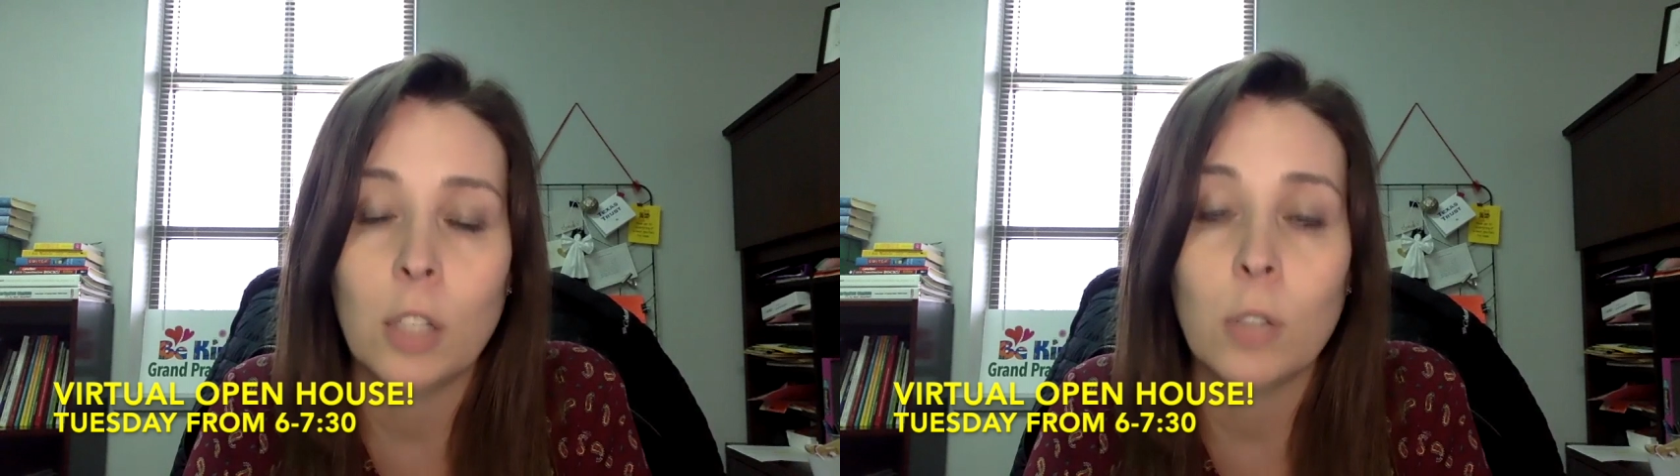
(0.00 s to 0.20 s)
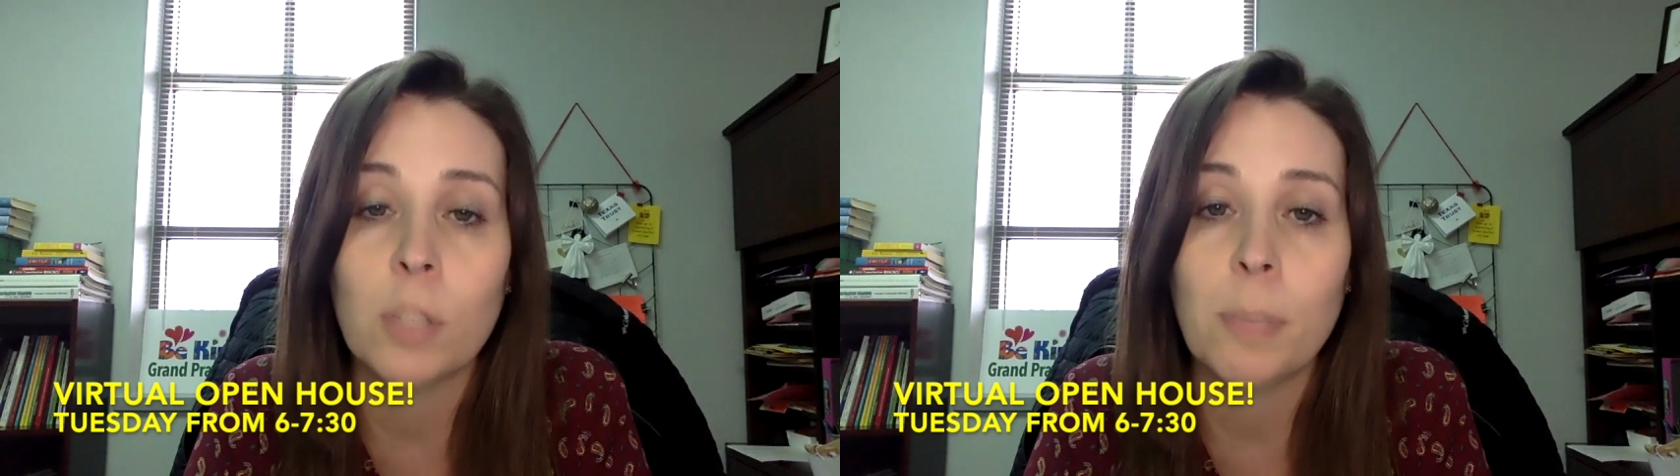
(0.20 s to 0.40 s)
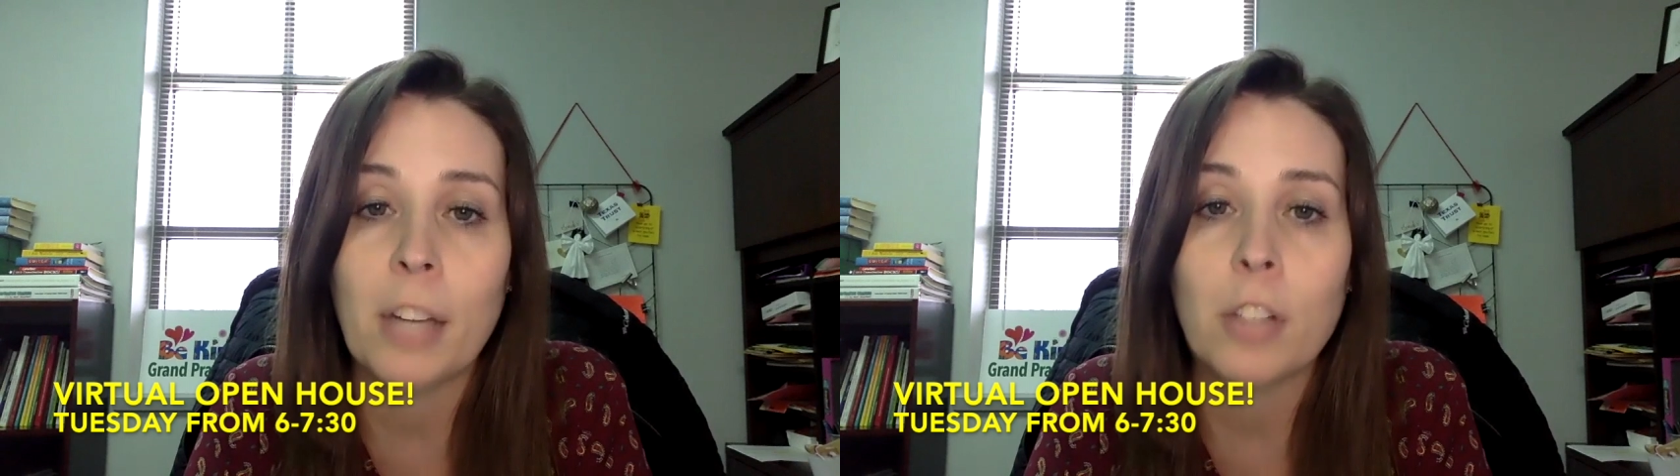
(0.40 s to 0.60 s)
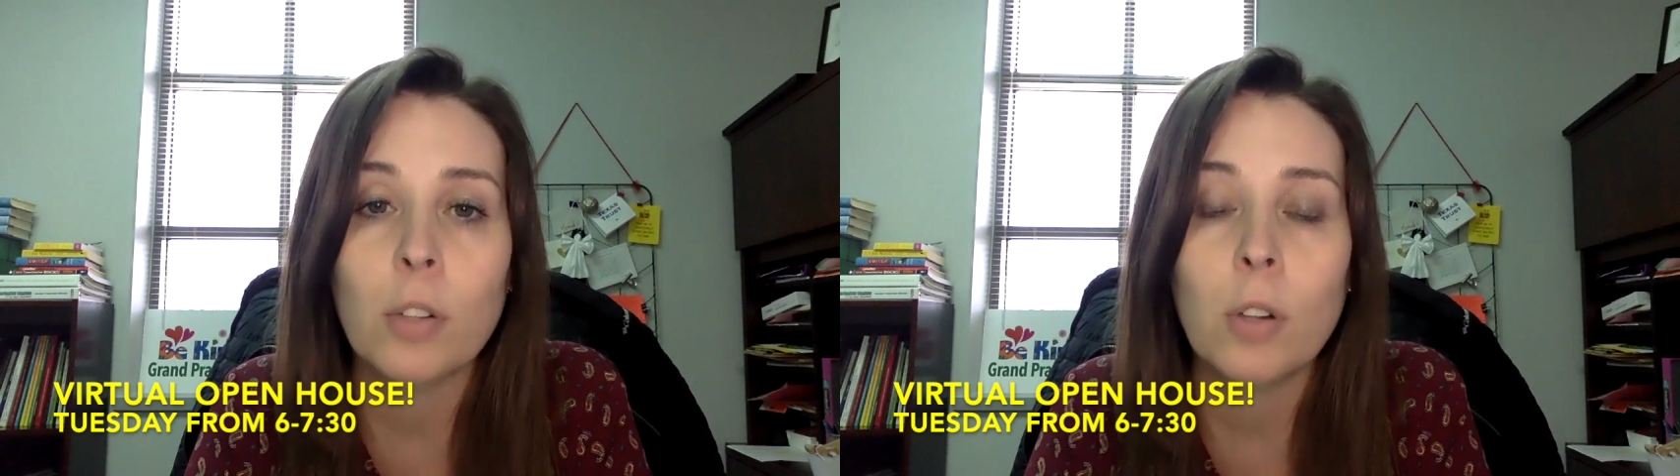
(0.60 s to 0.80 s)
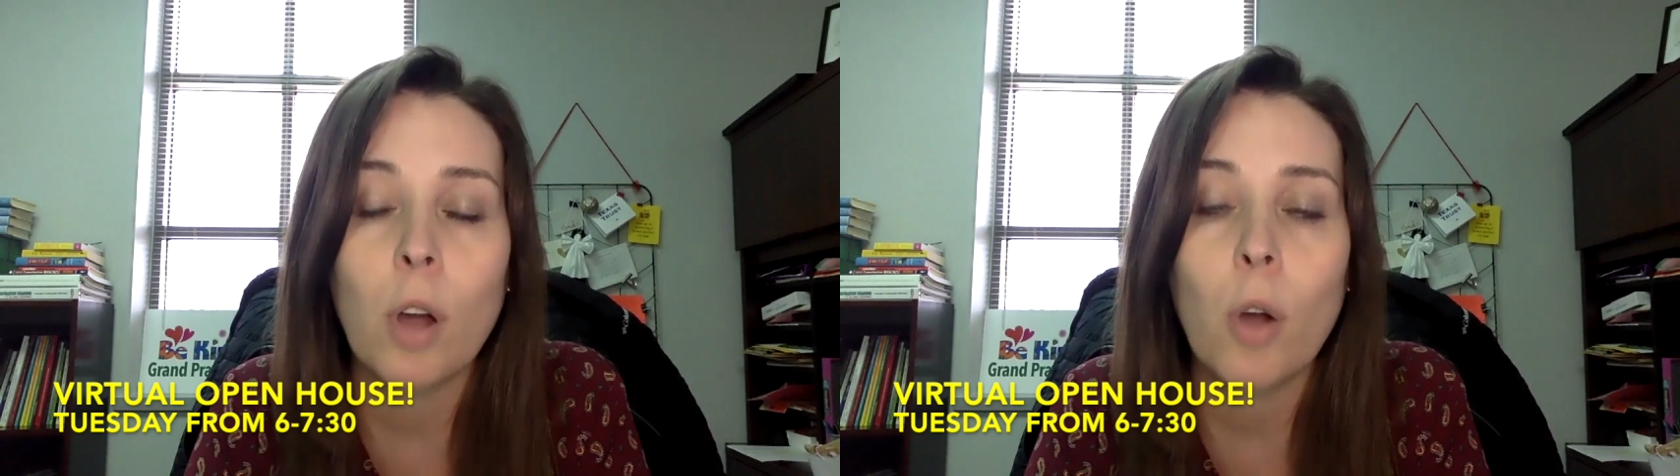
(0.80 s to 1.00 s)
you
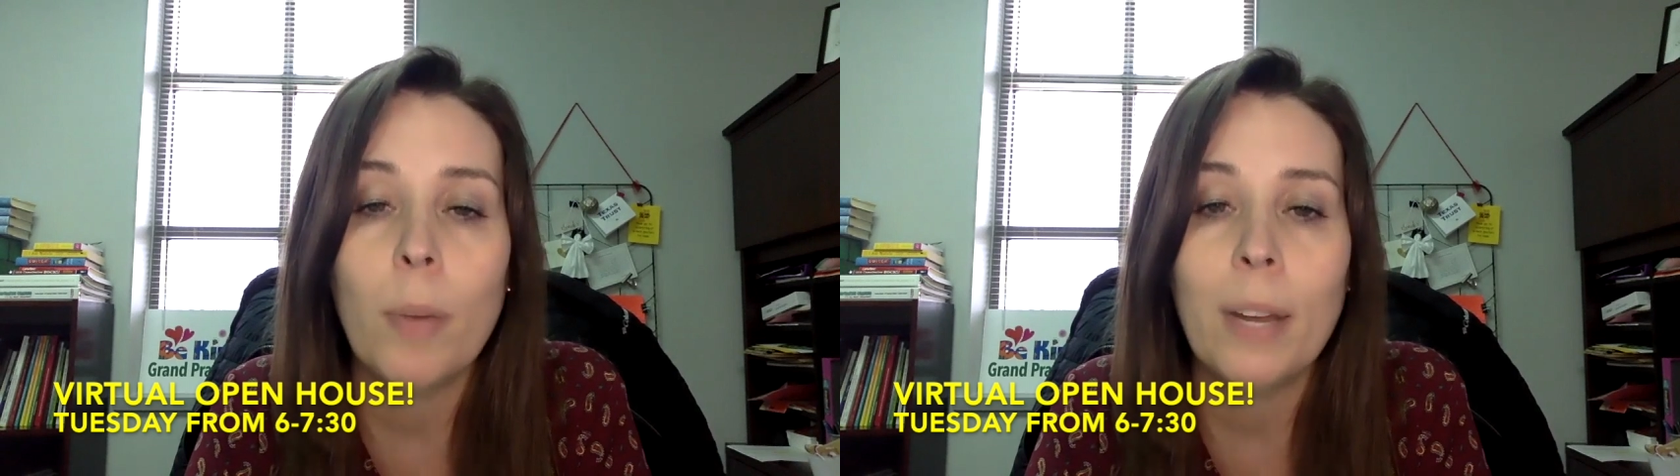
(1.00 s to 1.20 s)
special open